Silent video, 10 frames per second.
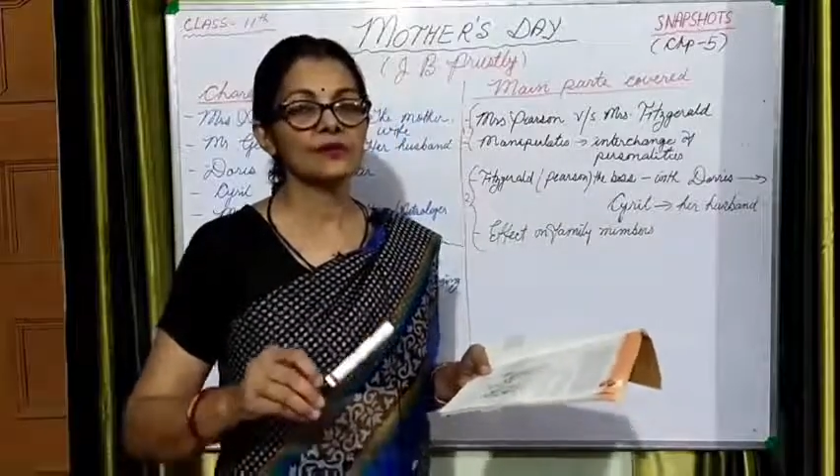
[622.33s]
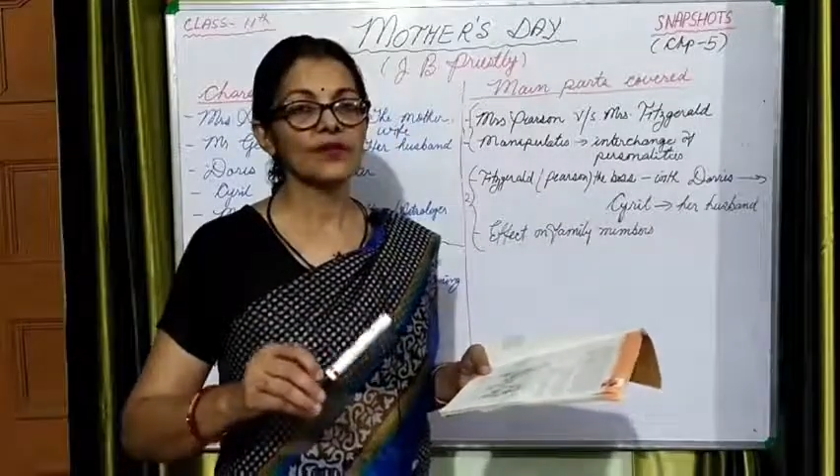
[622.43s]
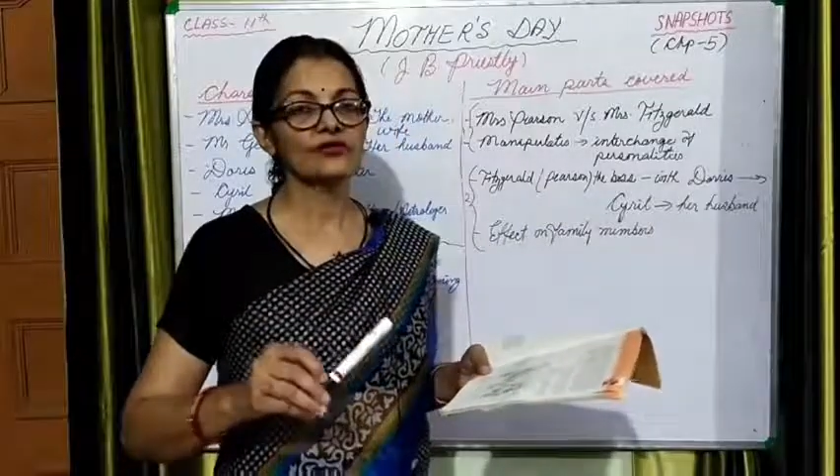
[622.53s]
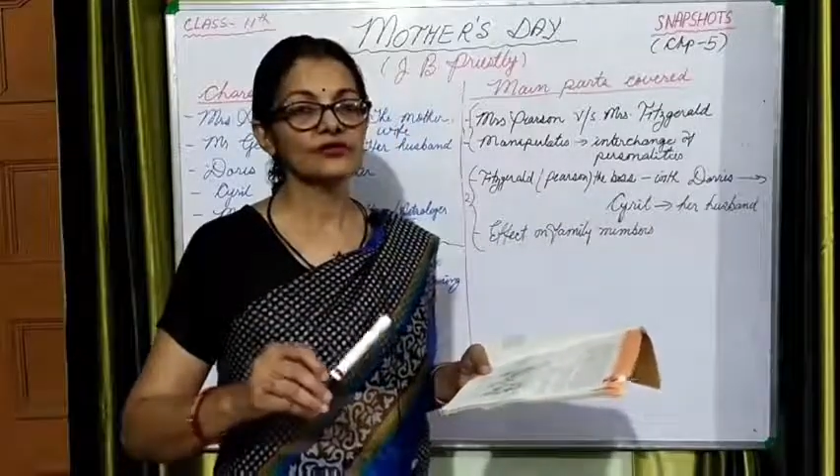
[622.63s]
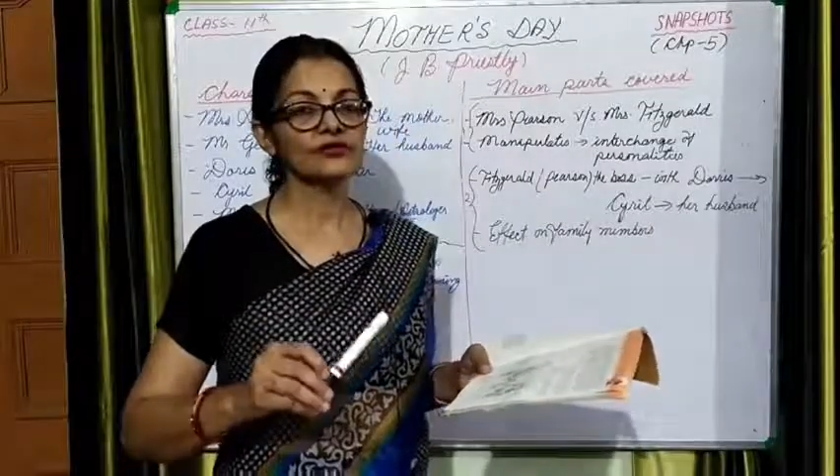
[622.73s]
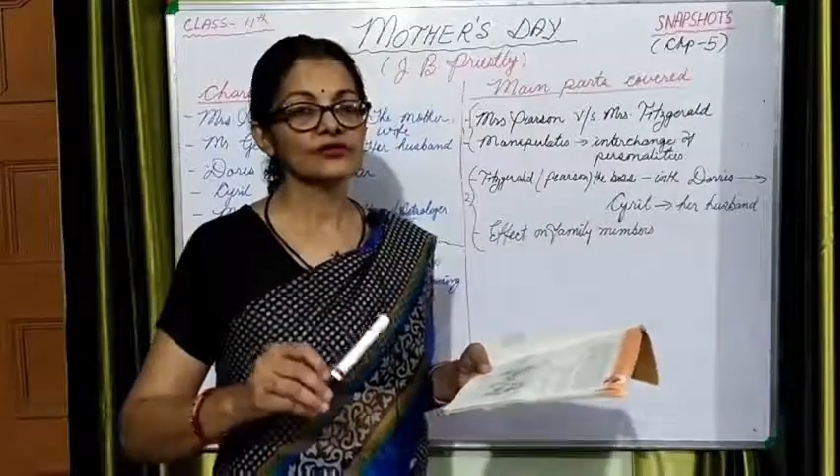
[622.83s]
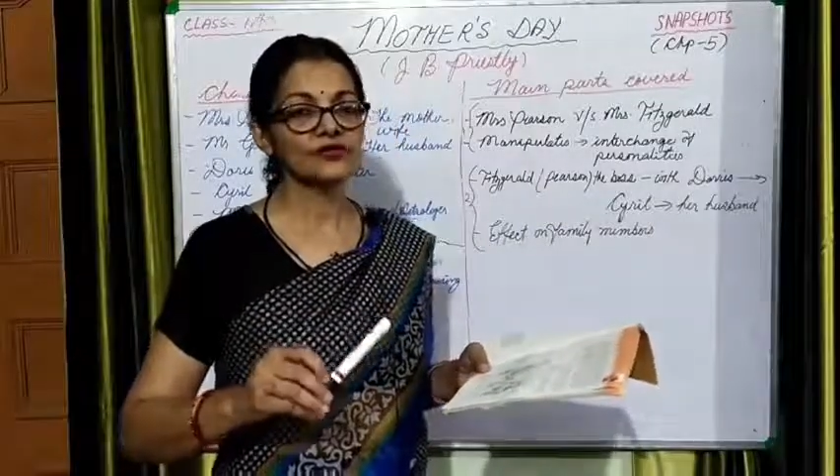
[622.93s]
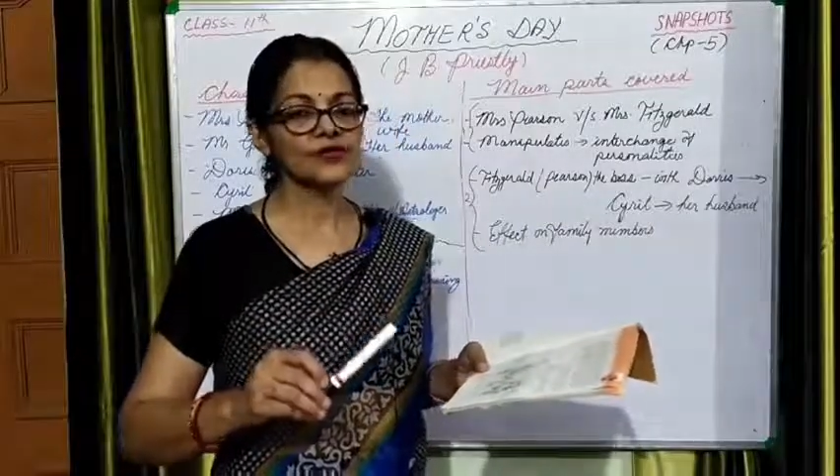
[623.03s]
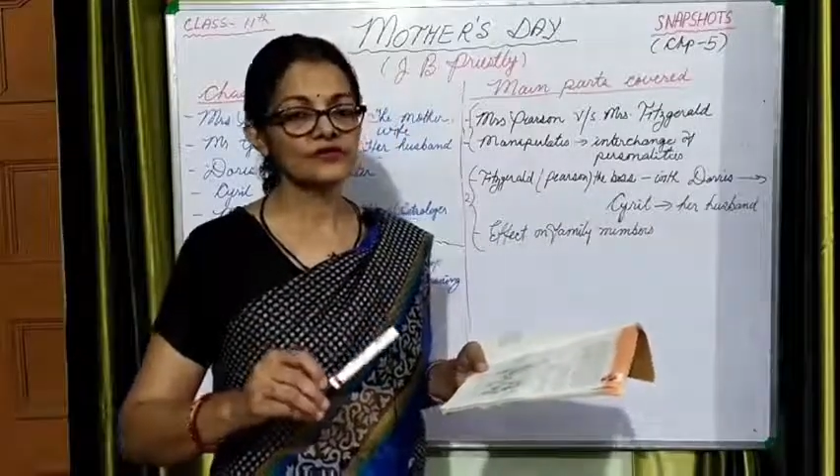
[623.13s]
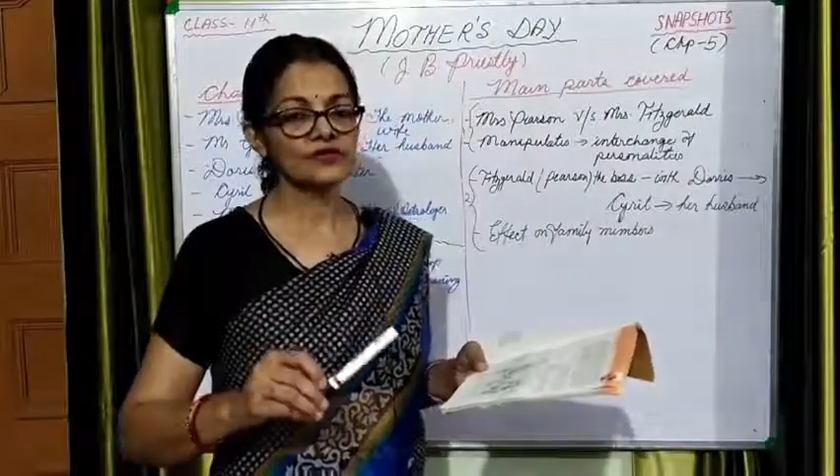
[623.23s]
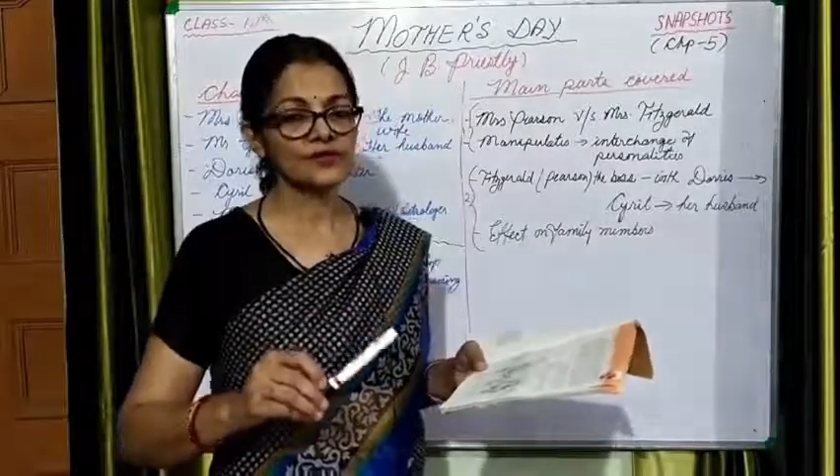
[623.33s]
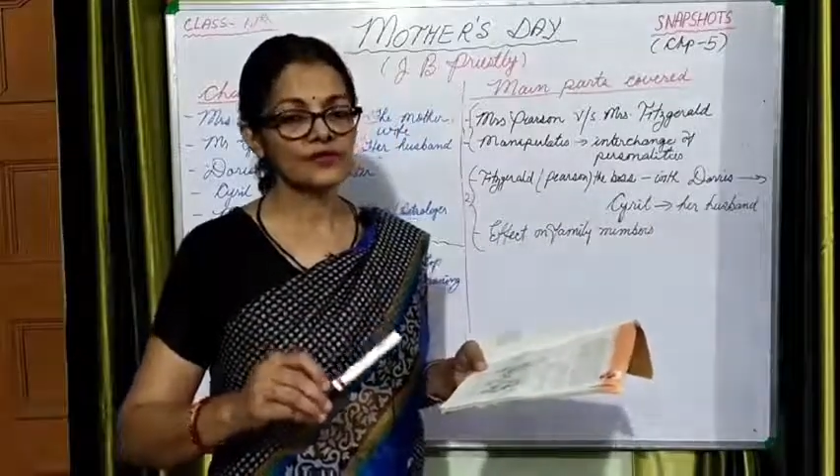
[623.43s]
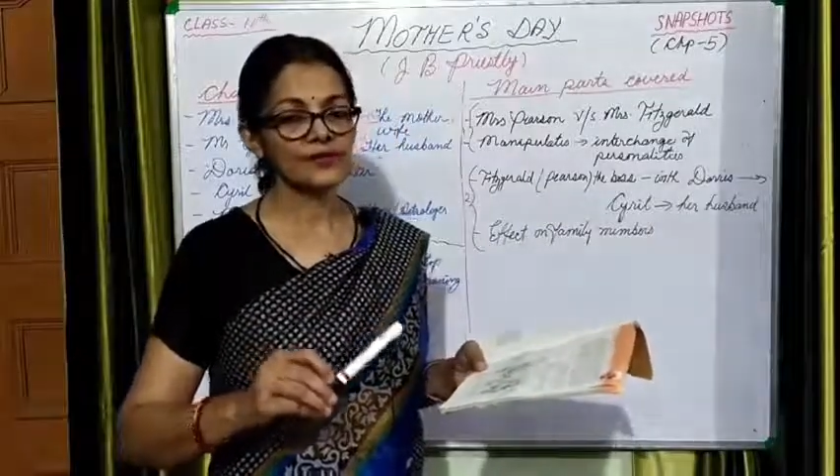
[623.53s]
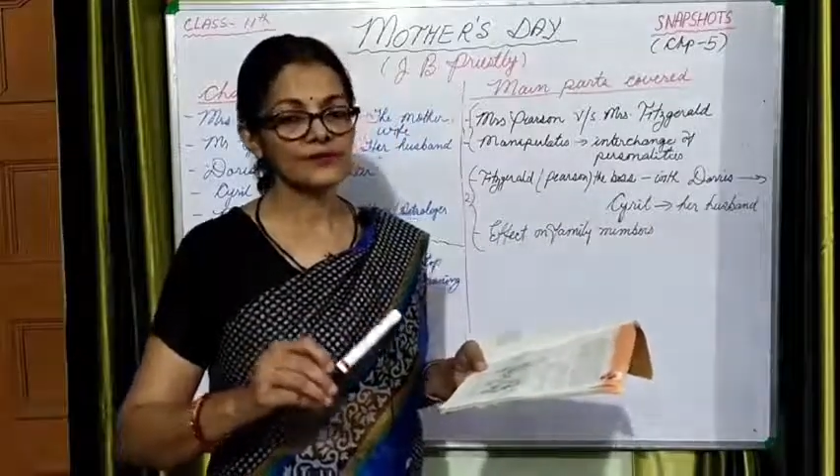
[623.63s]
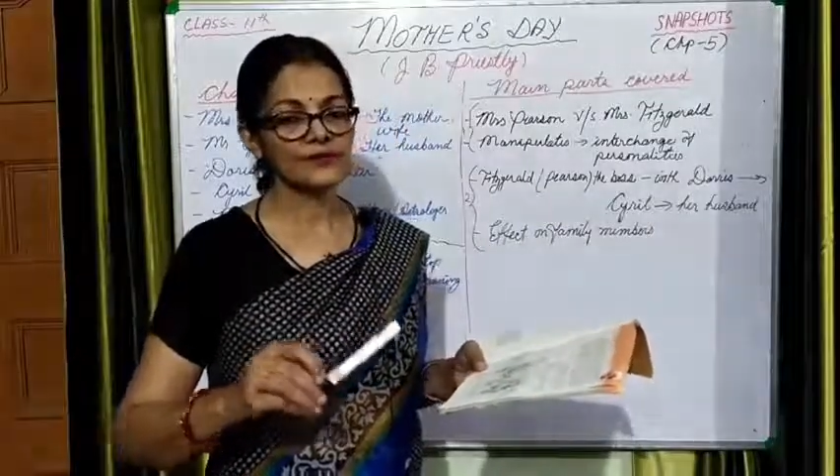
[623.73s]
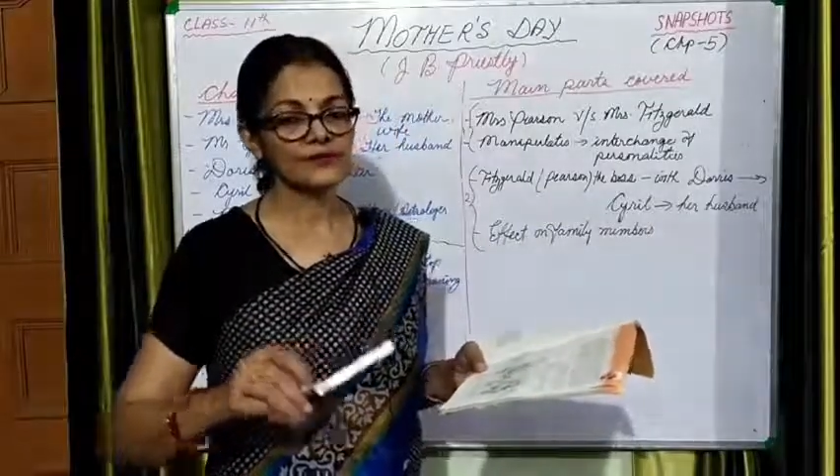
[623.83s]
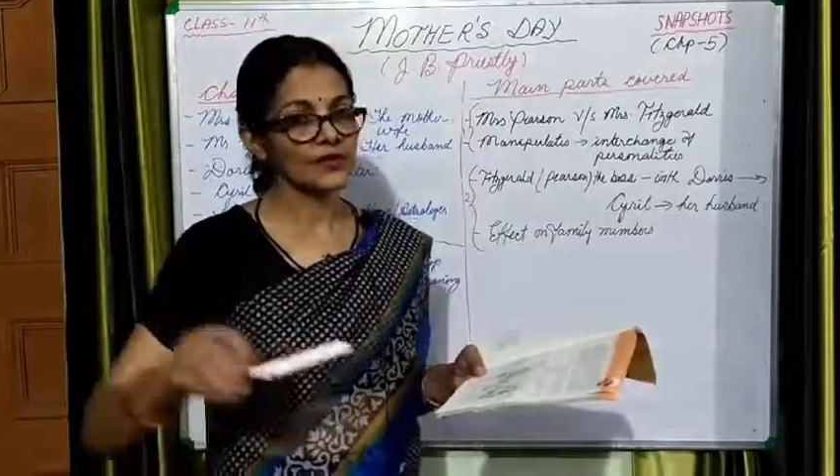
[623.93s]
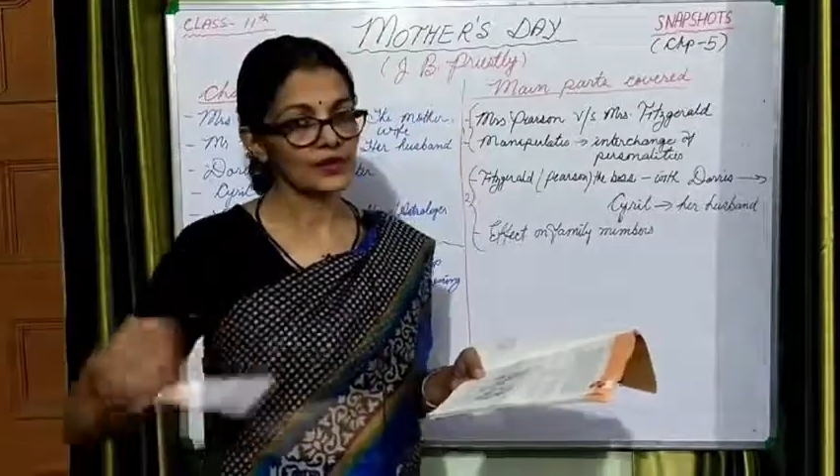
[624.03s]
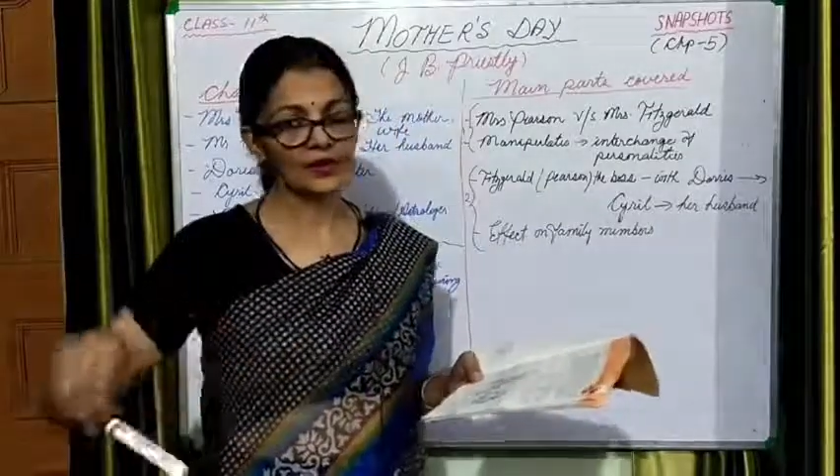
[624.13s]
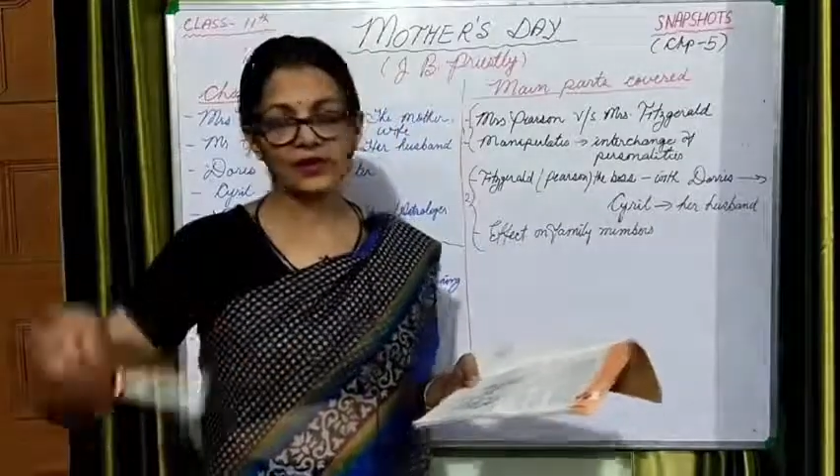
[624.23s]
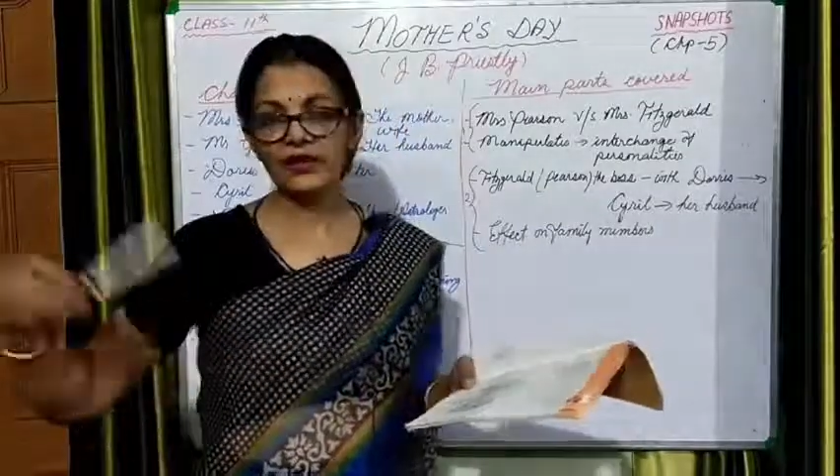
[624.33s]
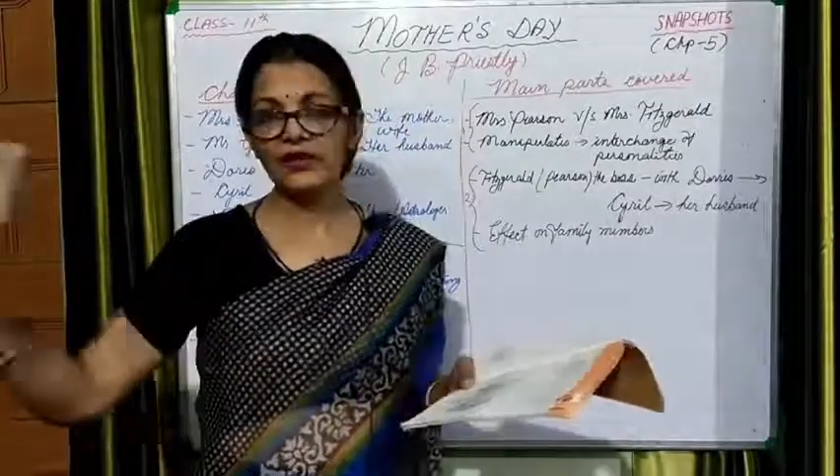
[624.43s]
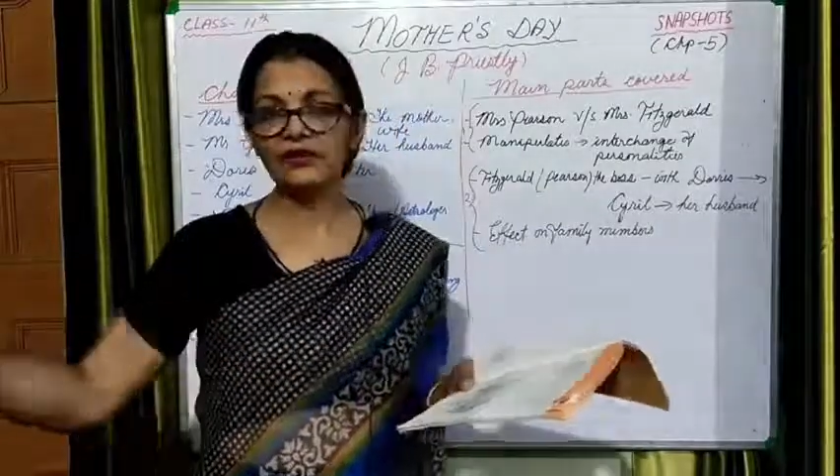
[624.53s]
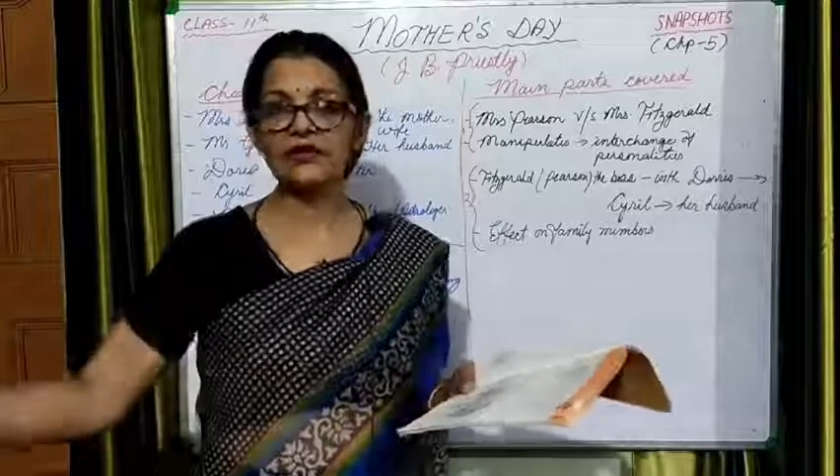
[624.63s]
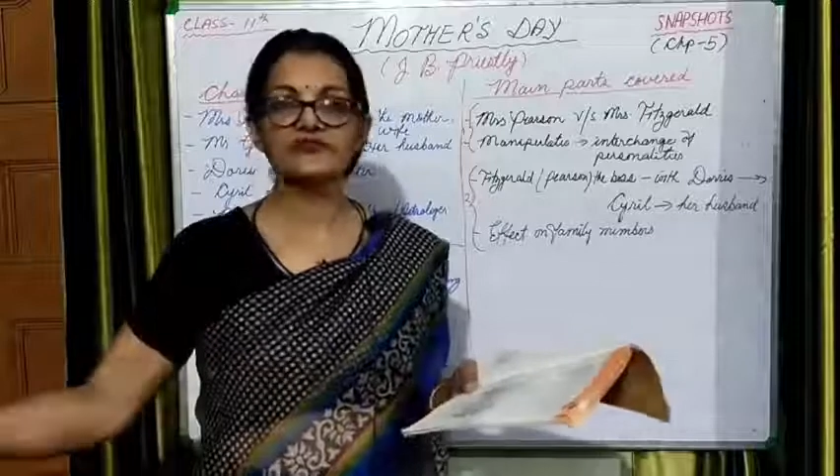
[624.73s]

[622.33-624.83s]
Magical tricks in